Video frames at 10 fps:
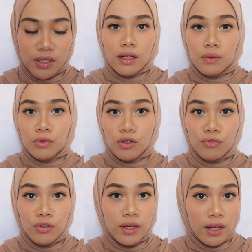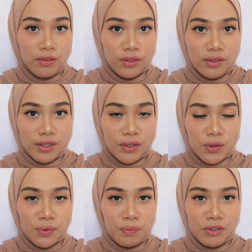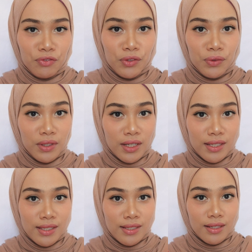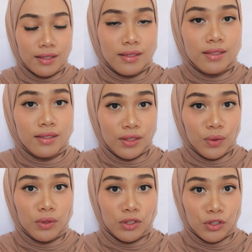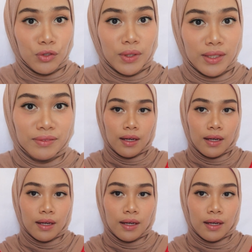I am not fully healthy right now, but for you guys, I still want to do it.